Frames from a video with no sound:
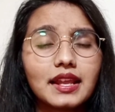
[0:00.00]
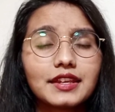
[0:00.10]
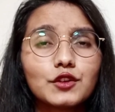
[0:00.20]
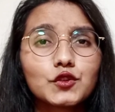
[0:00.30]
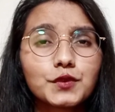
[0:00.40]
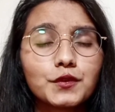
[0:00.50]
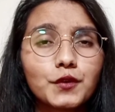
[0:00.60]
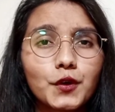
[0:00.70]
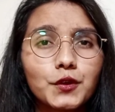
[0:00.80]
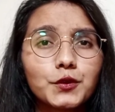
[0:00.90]
like useful
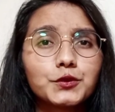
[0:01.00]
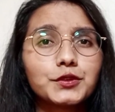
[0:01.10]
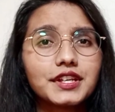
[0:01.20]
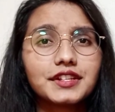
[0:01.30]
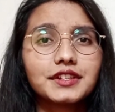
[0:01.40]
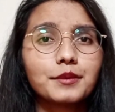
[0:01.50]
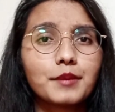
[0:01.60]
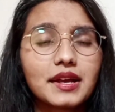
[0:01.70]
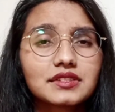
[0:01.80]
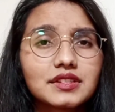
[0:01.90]
for you to get the
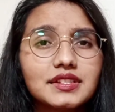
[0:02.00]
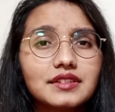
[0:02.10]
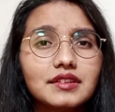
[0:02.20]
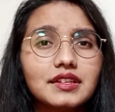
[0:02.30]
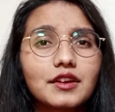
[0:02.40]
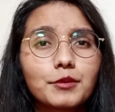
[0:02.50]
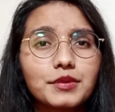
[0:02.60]
master's degree or